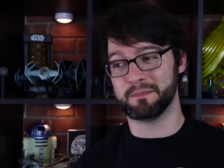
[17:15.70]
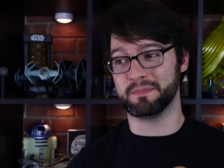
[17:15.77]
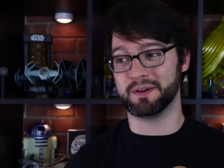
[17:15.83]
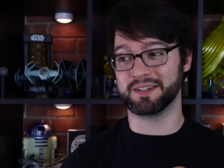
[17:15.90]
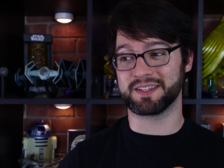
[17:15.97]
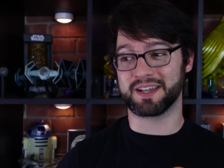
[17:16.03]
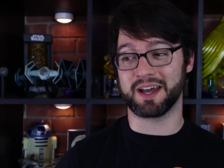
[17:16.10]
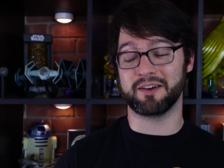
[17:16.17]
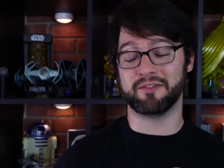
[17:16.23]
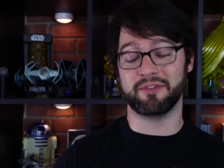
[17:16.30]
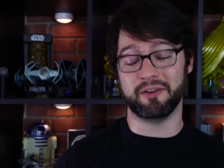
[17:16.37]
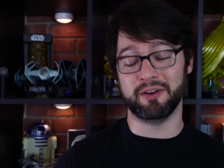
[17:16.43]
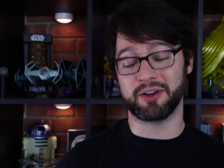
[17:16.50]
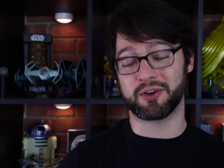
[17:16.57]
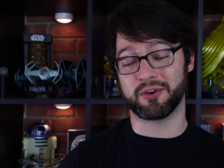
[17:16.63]
but it's got a
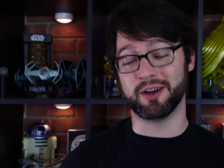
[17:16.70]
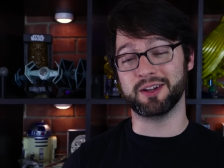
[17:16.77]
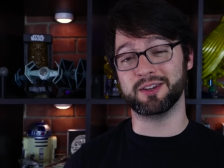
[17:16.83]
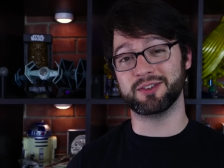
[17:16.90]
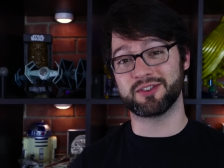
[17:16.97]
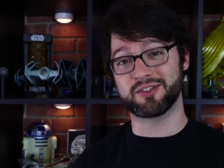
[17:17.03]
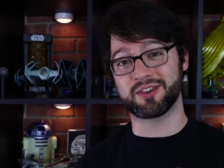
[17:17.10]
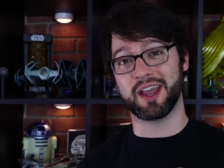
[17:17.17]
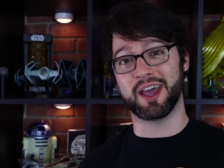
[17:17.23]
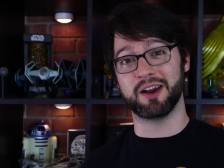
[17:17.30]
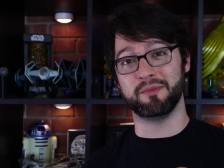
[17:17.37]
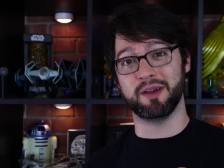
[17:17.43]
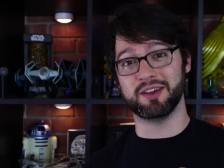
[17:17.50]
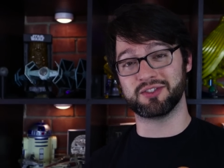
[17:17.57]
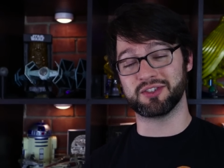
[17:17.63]
very cringe
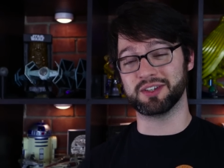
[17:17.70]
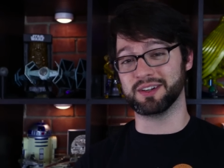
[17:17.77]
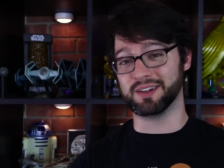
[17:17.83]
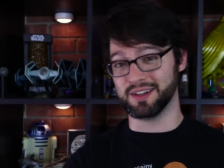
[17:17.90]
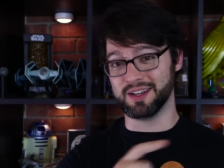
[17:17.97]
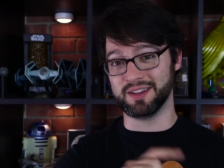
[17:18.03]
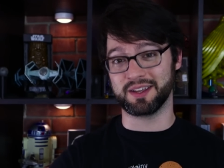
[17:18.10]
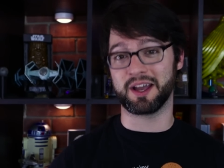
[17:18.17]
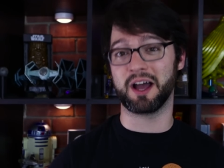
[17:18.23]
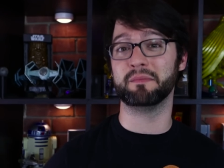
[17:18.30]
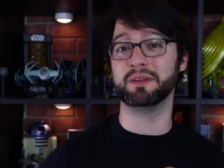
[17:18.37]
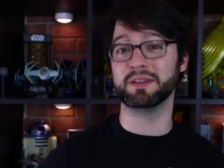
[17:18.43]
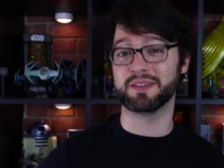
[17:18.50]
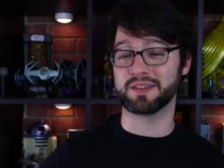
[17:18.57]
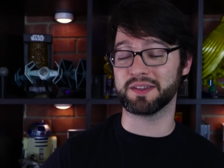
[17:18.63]
animation. In the
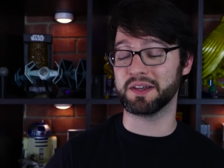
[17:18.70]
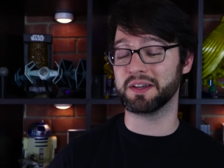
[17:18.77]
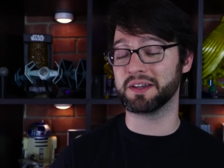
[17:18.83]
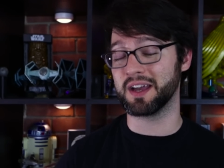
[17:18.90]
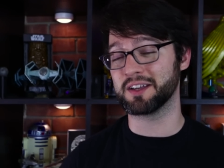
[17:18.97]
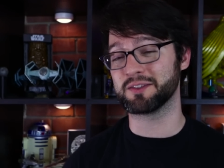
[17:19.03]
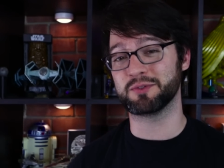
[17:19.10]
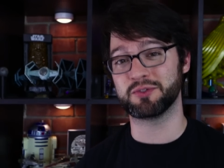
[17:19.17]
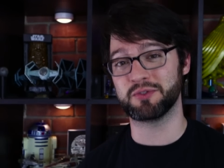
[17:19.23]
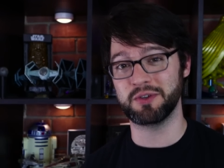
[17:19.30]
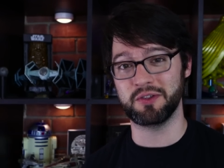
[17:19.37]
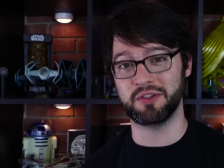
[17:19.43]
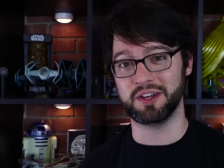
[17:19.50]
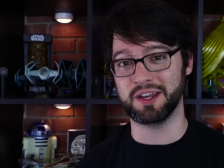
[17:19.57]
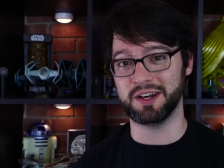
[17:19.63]
comments, guess which one
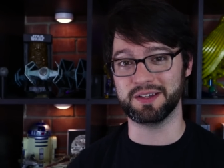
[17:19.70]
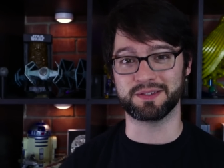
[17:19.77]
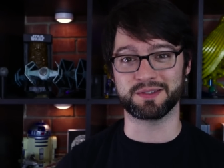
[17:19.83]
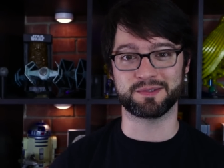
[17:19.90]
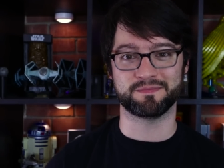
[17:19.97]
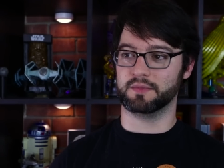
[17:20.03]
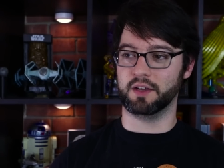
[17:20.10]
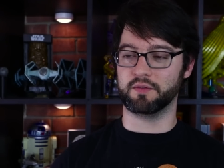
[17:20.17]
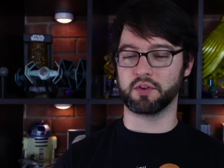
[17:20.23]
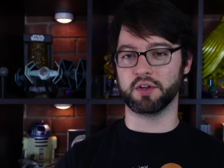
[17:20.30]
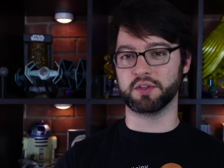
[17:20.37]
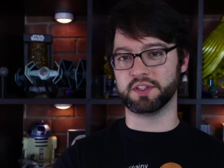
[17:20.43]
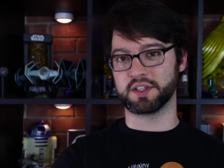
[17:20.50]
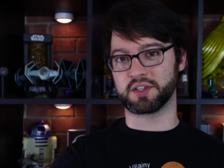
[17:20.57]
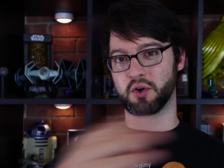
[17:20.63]
you think it is. And for
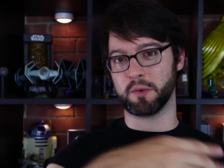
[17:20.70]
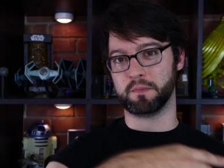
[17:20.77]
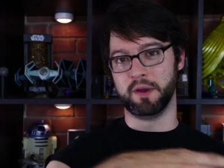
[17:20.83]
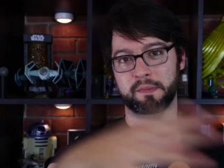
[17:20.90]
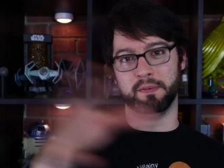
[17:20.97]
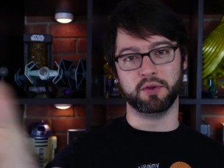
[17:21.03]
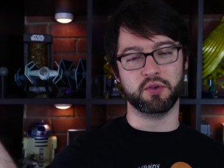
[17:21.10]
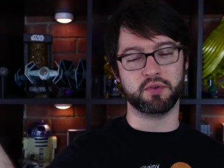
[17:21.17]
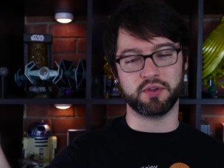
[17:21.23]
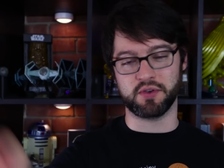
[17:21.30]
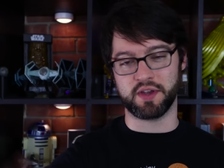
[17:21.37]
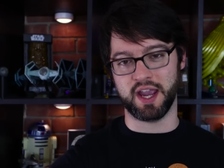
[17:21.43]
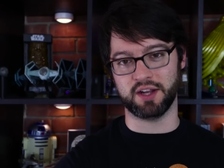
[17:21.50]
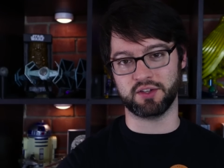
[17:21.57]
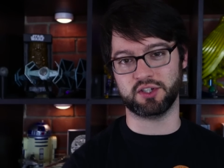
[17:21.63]
those Discord people, you
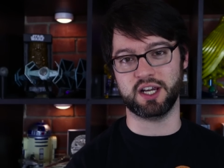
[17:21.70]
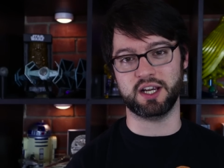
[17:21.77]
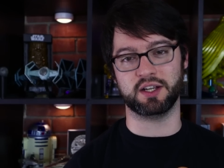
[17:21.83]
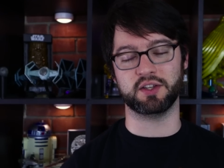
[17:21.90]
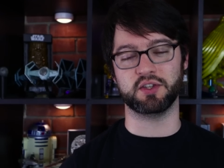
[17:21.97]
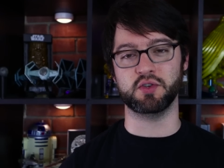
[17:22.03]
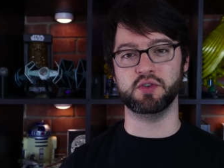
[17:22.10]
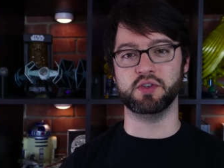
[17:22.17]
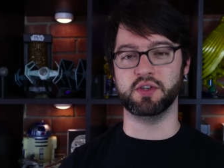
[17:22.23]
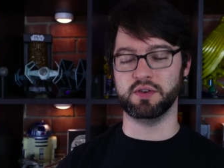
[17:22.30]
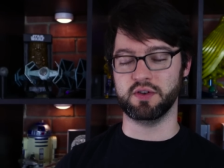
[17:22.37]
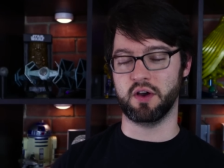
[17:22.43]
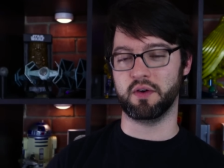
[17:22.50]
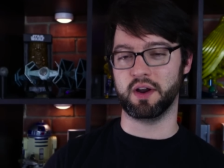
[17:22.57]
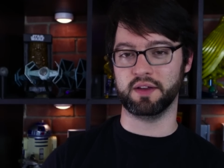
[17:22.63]
can't cheat, because you
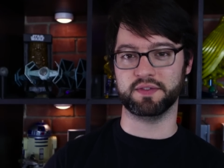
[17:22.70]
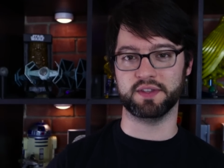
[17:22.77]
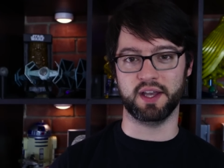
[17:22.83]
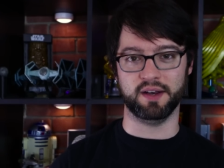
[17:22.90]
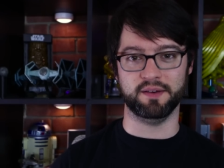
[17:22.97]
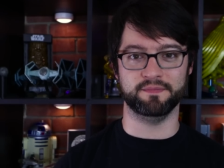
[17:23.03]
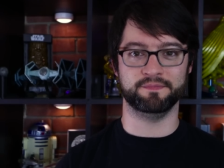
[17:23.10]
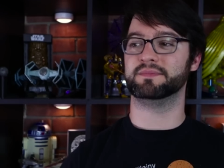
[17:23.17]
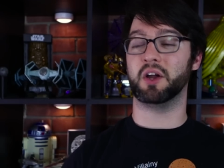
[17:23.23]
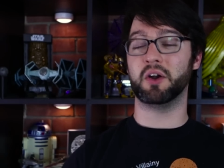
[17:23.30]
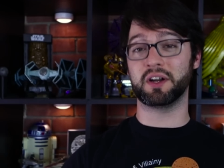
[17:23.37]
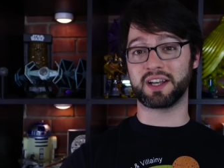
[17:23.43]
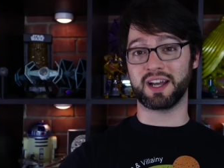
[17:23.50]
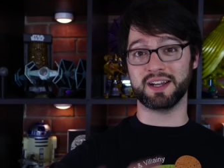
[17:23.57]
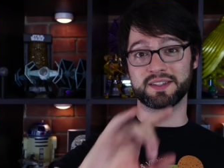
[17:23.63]
know what I've said. All
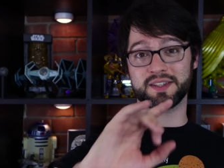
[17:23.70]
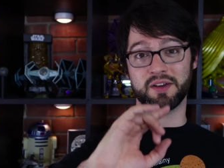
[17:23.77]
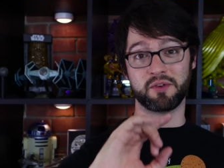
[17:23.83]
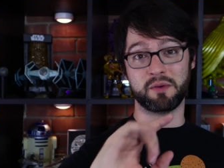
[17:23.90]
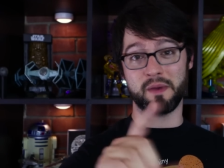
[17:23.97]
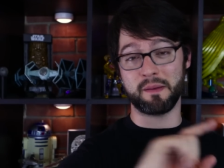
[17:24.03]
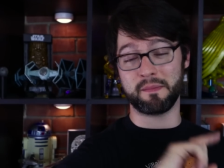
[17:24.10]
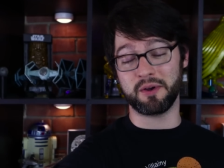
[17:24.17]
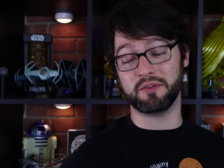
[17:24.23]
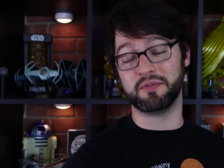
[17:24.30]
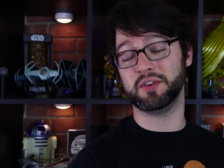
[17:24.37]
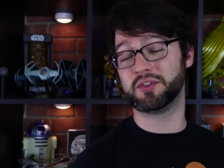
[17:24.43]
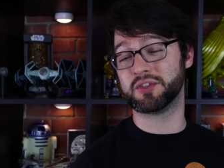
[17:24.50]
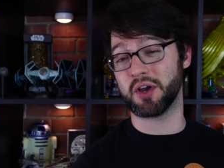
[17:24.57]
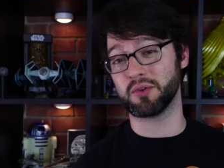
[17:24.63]
right, guys, remember, if
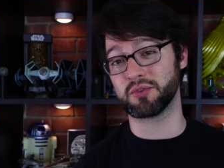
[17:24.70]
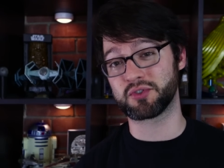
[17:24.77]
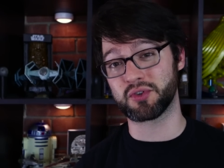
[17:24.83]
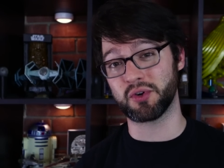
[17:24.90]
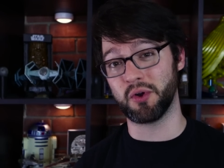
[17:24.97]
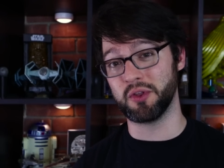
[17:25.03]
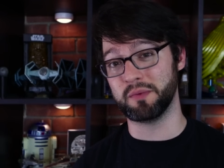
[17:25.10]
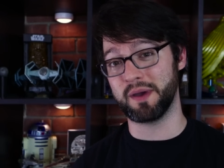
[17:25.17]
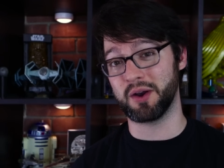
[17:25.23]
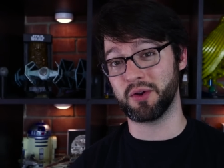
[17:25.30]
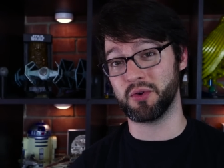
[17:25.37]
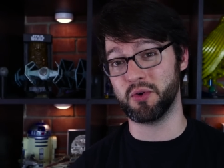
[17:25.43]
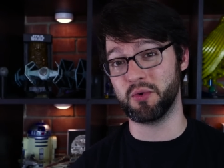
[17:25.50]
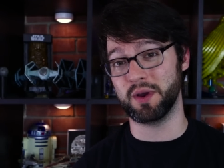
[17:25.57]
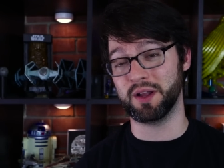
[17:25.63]
you don't troll the meta,
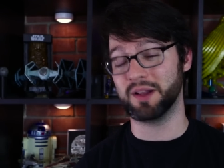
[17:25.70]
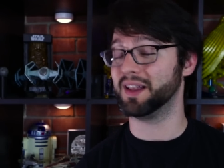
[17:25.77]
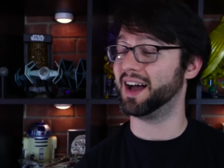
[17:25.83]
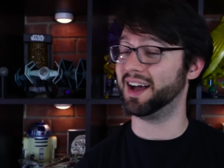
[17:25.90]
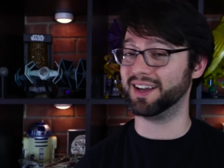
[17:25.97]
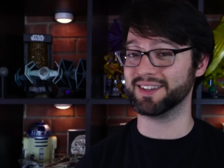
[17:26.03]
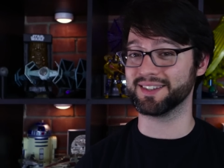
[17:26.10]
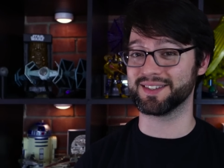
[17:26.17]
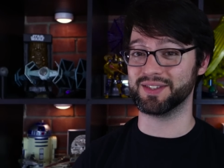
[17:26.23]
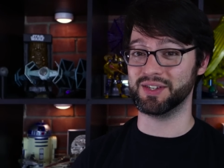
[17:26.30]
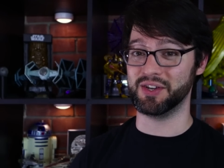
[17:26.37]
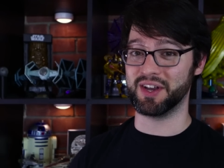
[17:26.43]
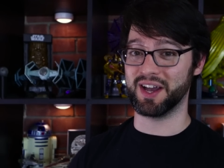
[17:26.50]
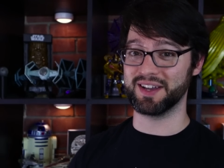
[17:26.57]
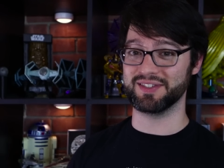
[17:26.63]
who will? I'll see
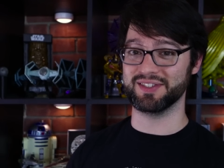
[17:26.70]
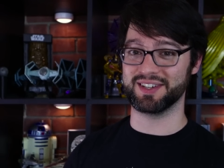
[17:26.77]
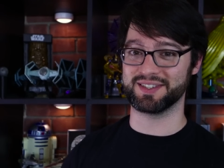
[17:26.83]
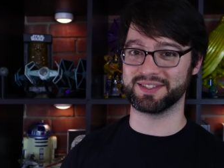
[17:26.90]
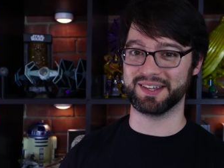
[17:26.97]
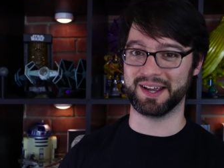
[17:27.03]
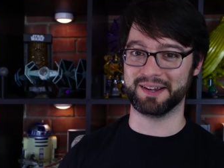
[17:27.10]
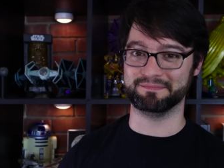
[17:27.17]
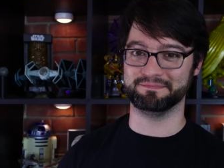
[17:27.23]
you guys next time.